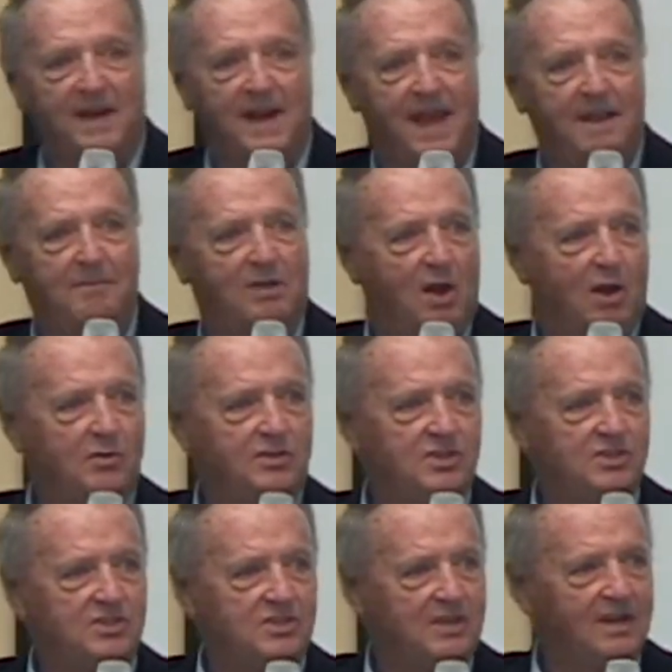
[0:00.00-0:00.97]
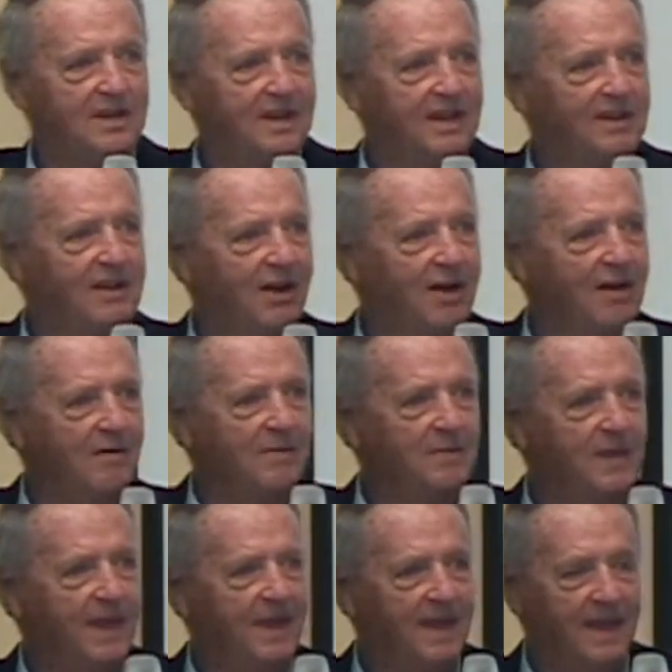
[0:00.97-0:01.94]
name coaches,
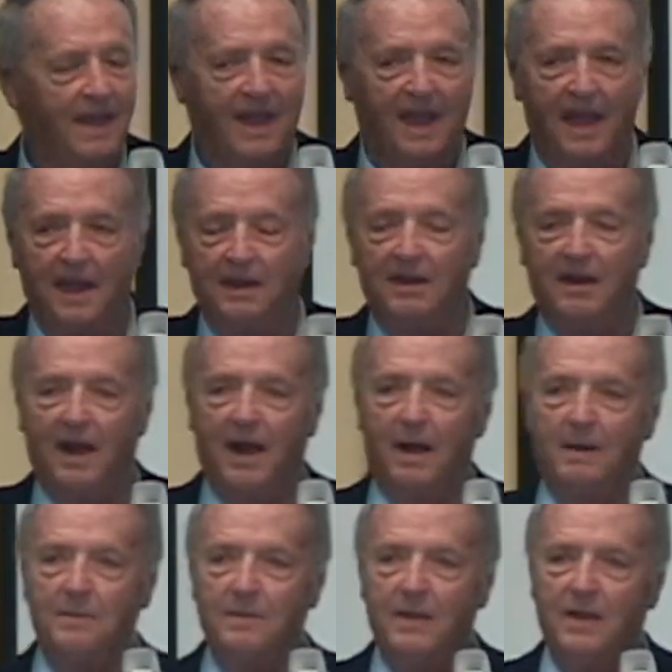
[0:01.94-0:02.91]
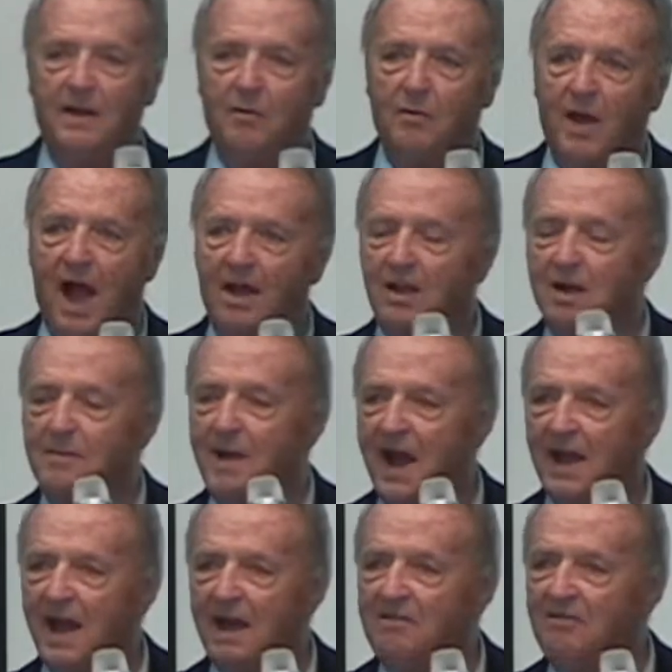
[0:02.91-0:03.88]
And how come I
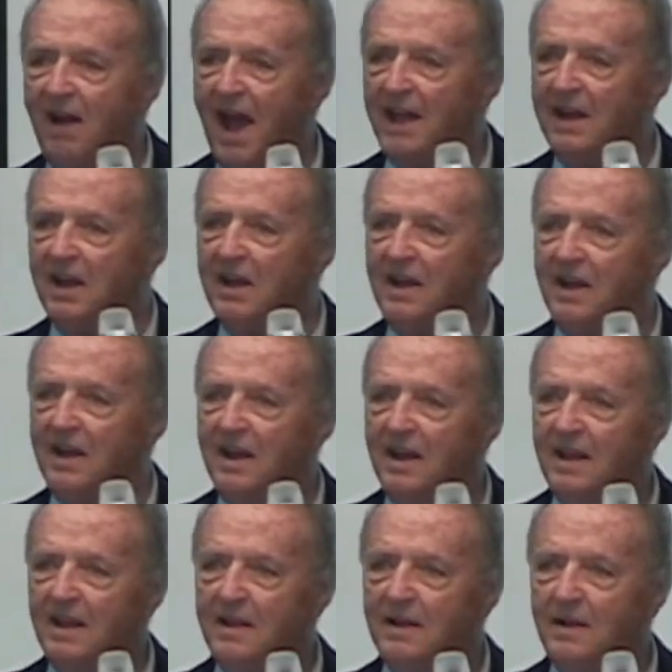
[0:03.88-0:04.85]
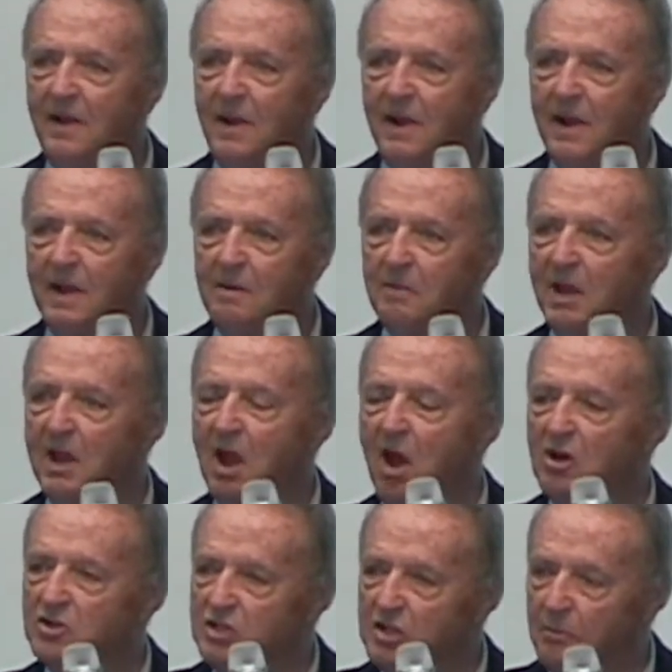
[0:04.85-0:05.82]
got invited?
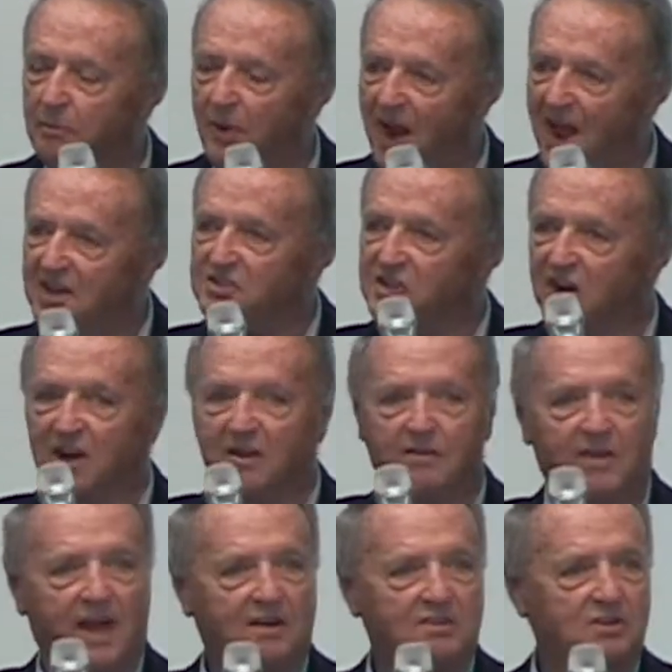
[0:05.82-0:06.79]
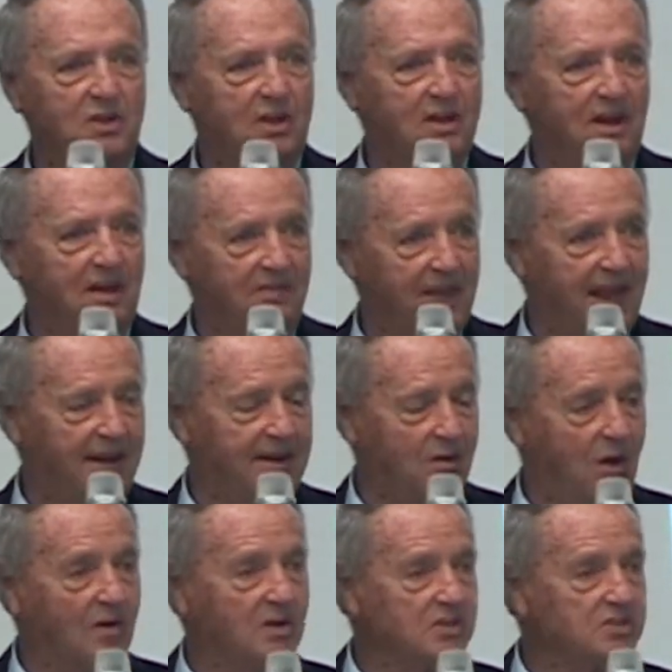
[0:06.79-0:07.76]
Because the president of that
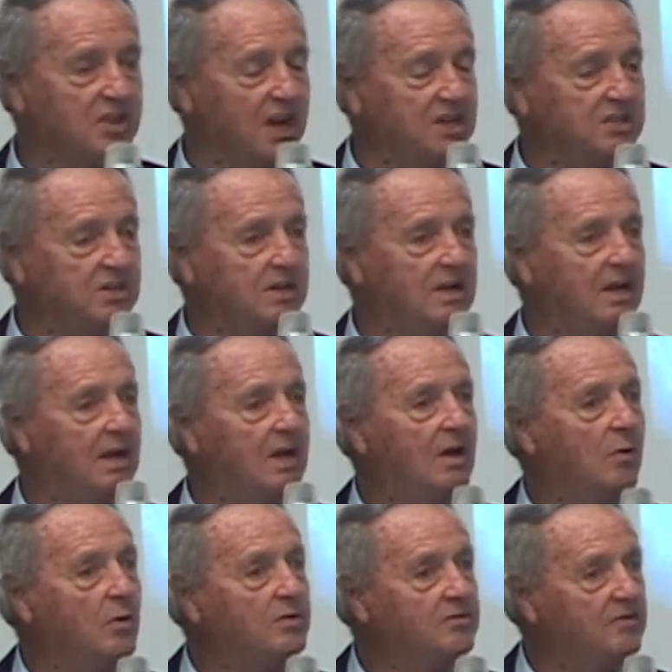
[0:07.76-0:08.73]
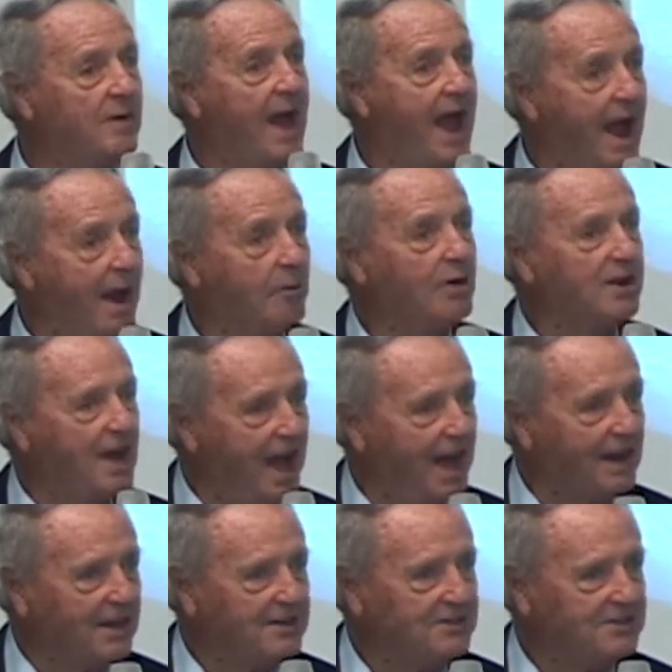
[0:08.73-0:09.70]
organization was from Howard
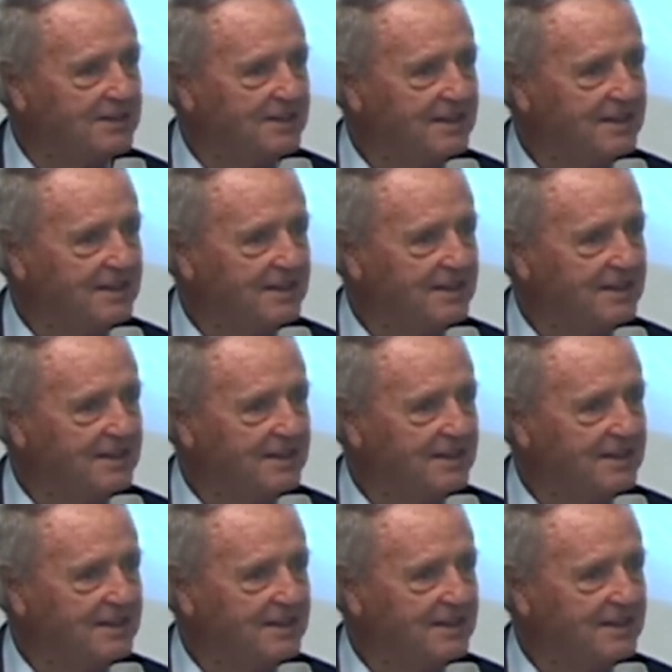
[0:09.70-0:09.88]
College.